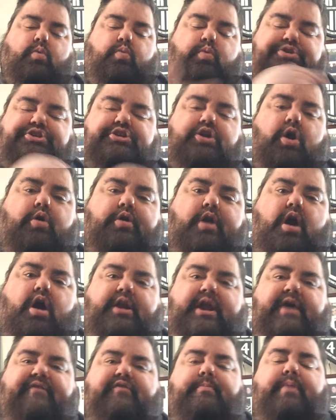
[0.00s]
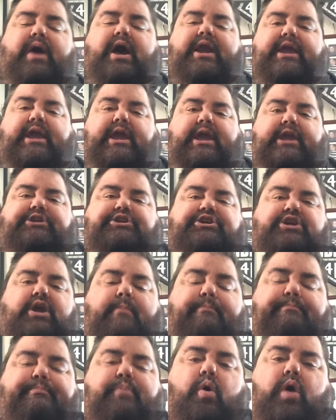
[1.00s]
What's going on, everybody? It's
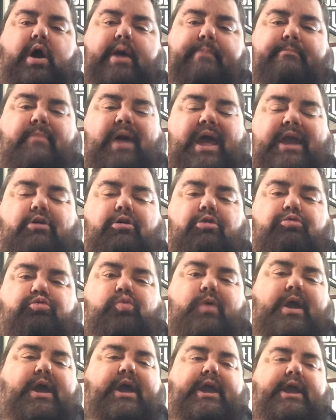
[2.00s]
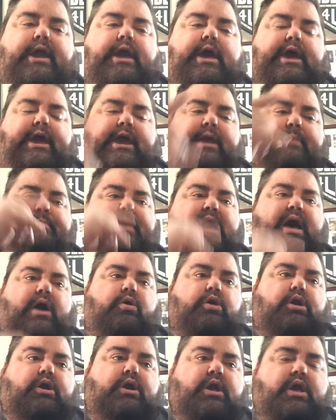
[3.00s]
your boy, Michael Ray
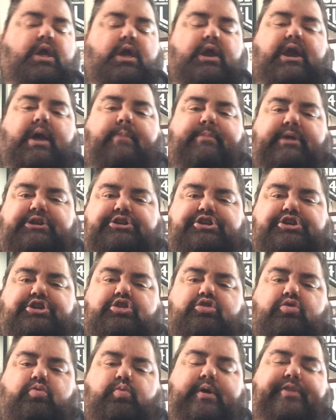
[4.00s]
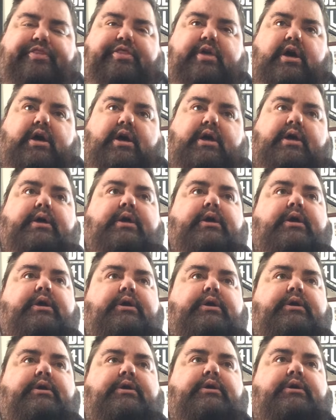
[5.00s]
Haybauer, coming to you with a
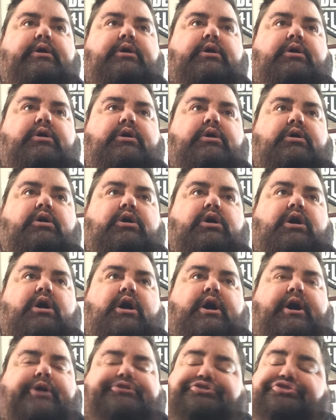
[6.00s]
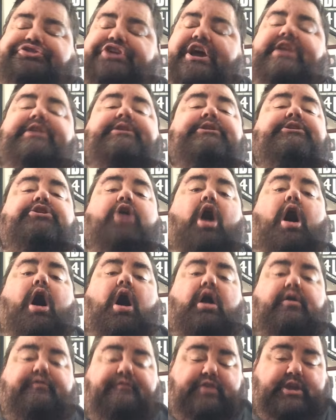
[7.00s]

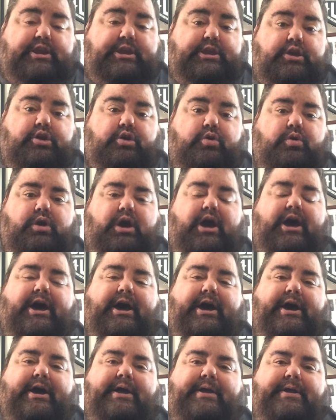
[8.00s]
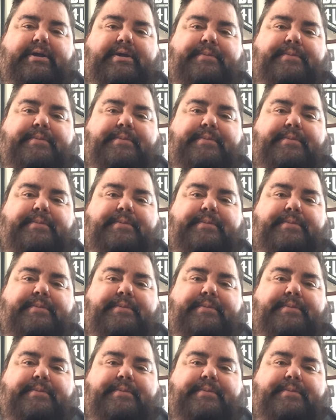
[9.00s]
sit-and-talk video.